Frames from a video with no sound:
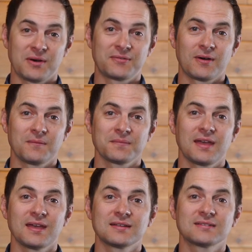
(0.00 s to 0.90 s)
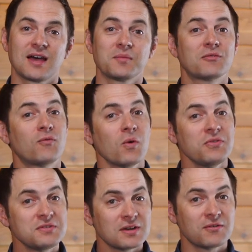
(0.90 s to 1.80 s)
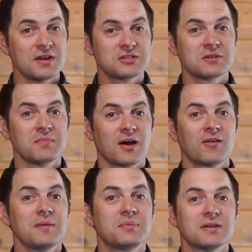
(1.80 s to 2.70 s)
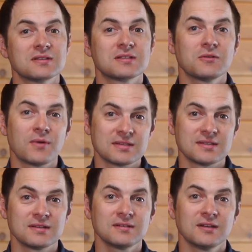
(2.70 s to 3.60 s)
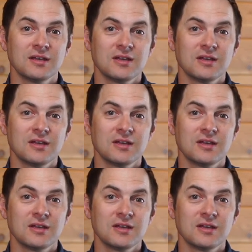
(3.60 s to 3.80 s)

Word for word: Buffo, and I'm a fourth generation Monterey Peninsula resident